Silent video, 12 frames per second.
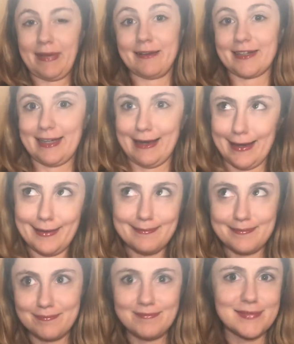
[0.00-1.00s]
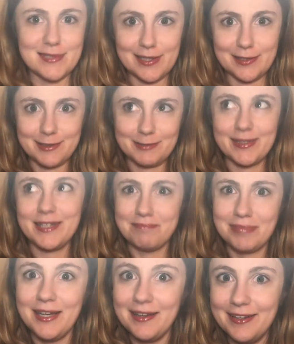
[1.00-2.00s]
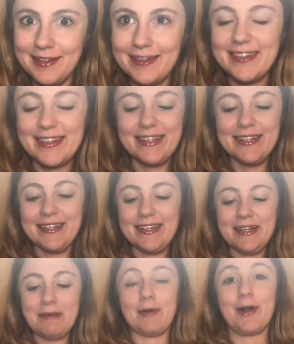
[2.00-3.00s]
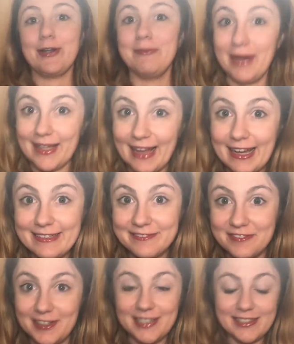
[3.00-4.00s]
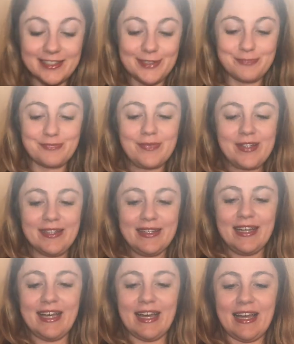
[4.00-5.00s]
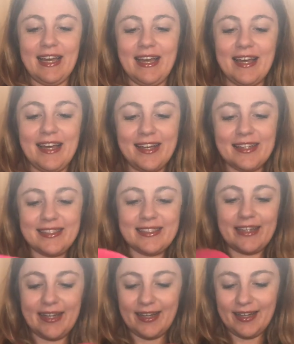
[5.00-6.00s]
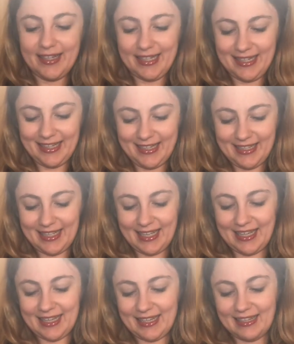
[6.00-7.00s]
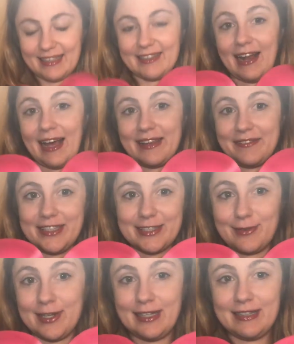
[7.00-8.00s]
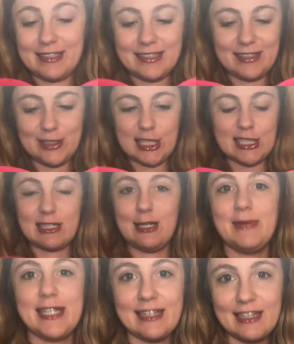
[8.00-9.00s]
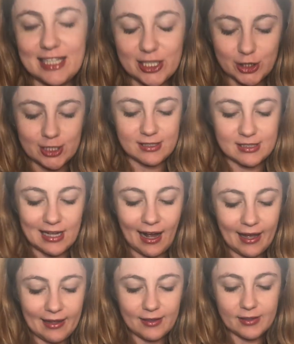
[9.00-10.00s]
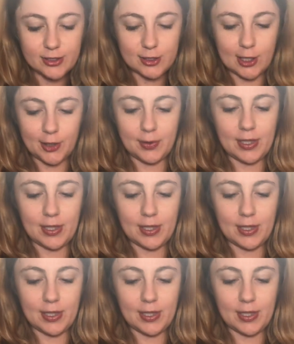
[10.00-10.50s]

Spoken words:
Balconette, excuse me, pardon my lack of French. And yeah, I love this one. This is just a limited edition style, so